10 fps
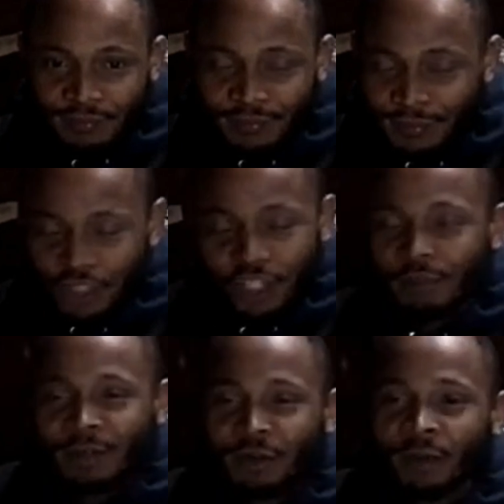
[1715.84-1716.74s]
you
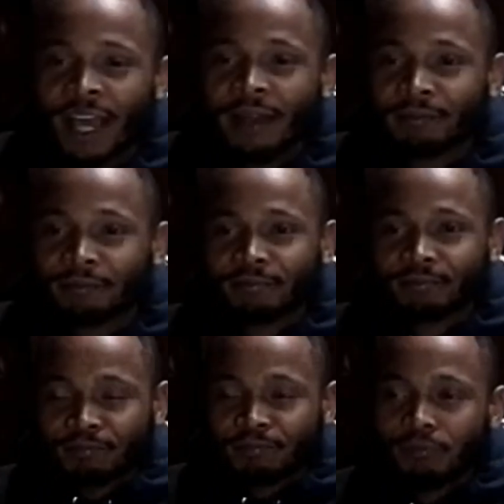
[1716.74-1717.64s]
shouldn't be doing that.
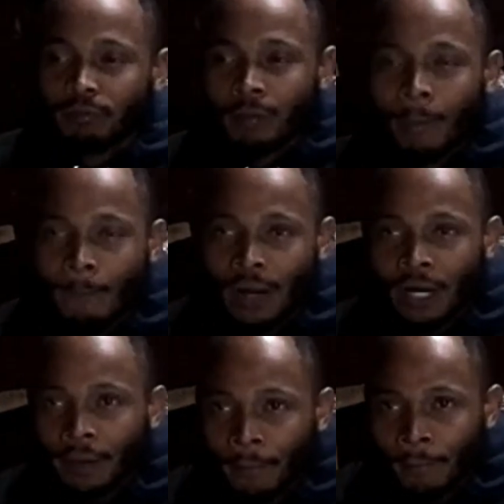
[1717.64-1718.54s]

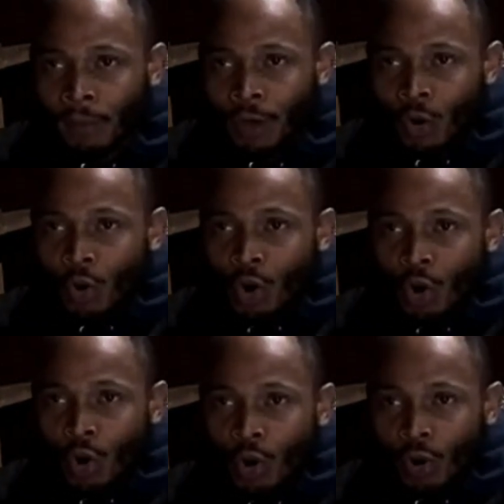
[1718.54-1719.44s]
But,
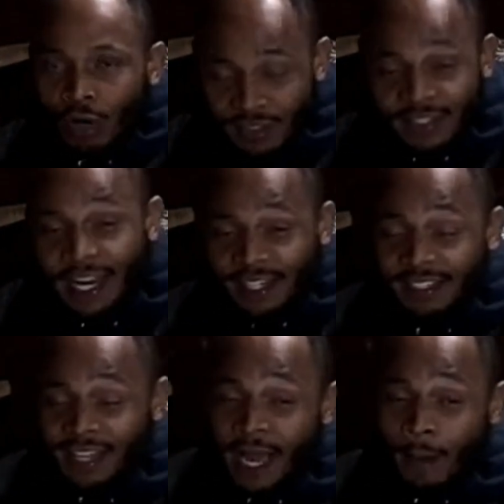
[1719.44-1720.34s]
because that is
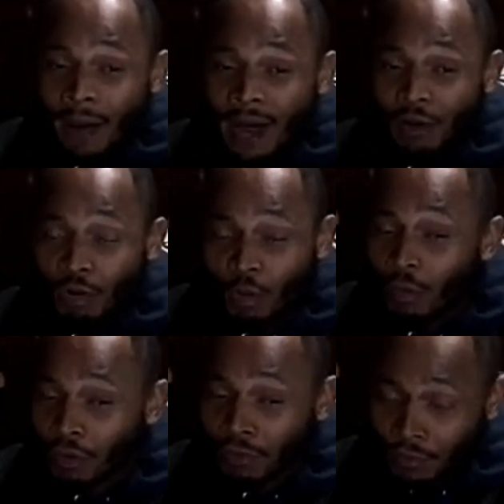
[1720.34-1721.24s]
diabolical
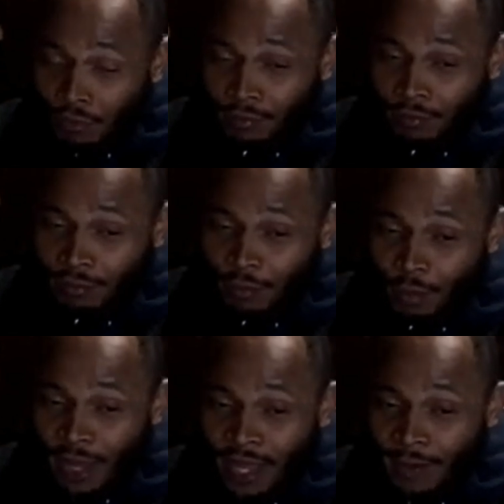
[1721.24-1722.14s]
work.
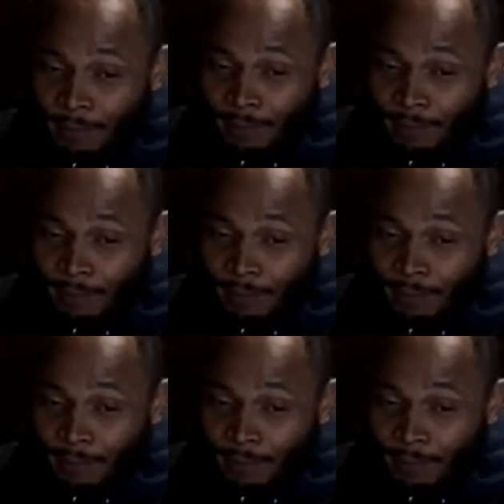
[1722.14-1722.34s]
Okay.